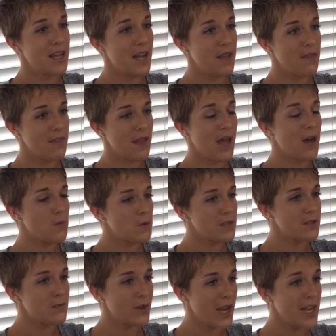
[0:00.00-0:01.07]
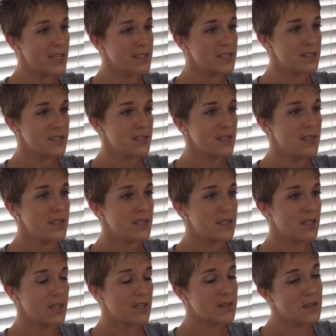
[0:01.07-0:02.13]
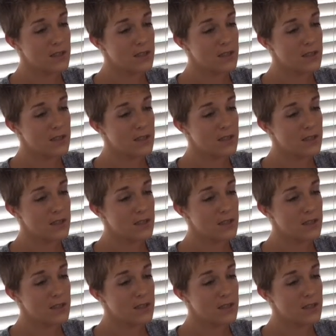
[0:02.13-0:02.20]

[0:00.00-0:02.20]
And that will raise the